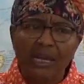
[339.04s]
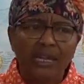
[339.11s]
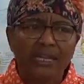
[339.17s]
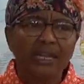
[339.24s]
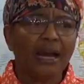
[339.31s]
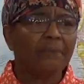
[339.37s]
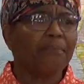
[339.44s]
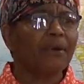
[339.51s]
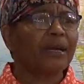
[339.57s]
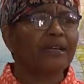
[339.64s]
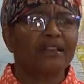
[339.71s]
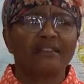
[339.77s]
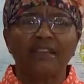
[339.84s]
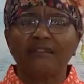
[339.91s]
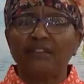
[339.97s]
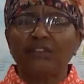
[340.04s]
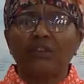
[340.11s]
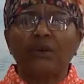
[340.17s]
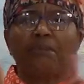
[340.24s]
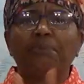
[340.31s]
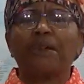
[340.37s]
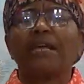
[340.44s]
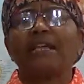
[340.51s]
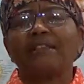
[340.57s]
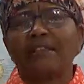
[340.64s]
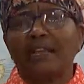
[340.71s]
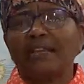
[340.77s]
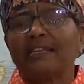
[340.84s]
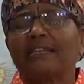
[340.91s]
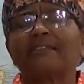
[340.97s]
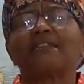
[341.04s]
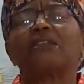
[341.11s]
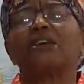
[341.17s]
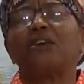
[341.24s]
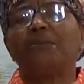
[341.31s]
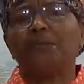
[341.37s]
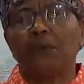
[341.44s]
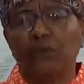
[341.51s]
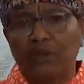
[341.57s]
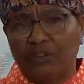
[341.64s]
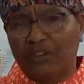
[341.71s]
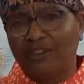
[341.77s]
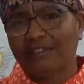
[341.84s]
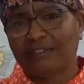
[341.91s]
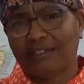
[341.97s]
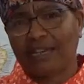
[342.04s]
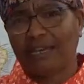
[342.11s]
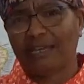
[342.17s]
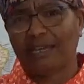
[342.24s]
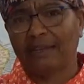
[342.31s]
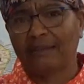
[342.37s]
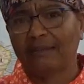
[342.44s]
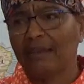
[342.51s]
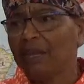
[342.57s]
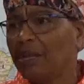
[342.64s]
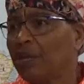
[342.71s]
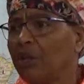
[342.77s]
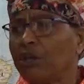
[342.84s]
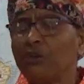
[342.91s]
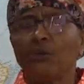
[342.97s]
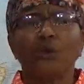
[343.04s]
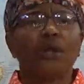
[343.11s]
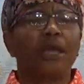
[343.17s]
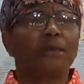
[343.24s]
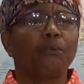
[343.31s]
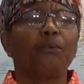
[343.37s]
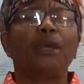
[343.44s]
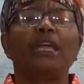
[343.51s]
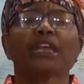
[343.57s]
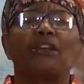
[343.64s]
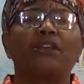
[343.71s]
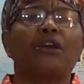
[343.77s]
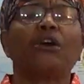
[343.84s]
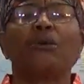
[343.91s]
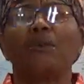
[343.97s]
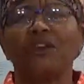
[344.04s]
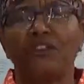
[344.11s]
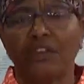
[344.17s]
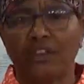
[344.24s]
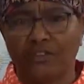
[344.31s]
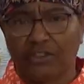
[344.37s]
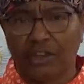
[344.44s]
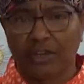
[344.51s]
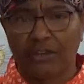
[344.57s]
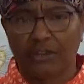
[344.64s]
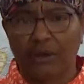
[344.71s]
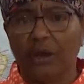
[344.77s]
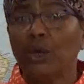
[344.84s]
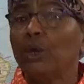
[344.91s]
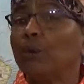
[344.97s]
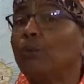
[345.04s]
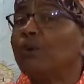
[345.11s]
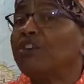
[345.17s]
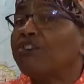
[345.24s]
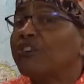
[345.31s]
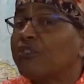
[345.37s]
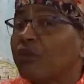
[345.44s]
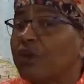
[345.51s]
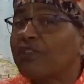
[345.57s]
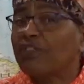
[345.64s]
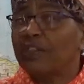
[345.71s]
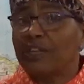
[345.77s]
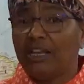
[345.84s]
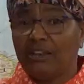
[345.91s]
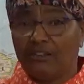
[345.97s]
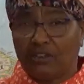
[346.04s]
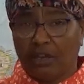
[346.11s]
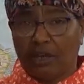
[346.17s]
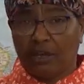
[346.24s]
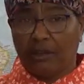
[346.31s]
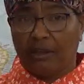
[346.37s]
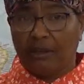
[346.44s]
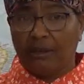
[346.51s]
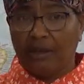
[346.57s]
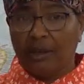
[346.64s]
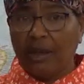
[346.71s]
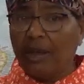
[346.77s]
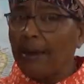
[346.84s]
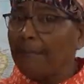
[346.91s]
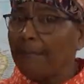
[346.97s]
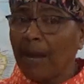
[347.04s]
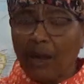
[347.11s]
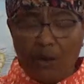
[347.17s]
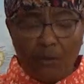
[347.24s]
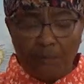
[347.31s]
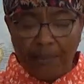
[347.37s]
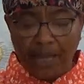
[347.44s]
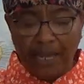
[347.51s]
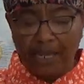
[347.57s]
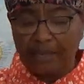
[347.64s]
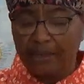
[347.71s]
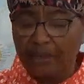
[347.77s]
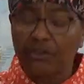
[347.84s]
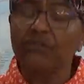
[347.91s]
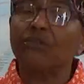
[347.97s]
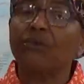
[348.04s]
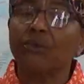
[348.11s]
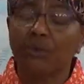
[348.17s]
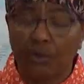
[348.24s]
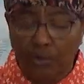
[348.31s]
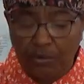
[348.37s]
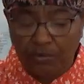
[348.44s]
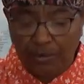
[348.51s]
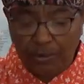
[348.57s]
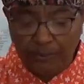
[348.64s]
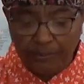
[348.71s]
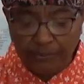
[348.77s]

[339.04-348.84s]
Yah bringing us even to a place like this in a community setting. You can we encourage each other, we strengthen each other by obeying this truth.